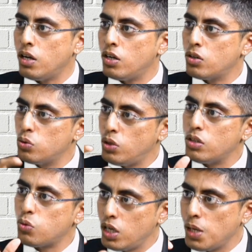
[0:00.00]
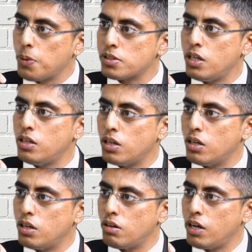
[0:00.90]
to the
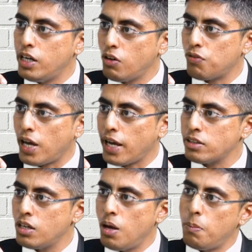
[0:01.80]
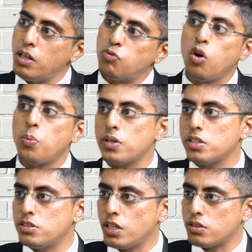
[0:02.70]
20% rate of tax plus 4%
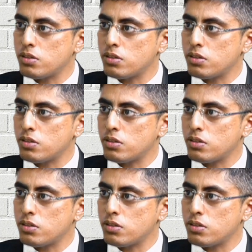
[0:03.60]
cess.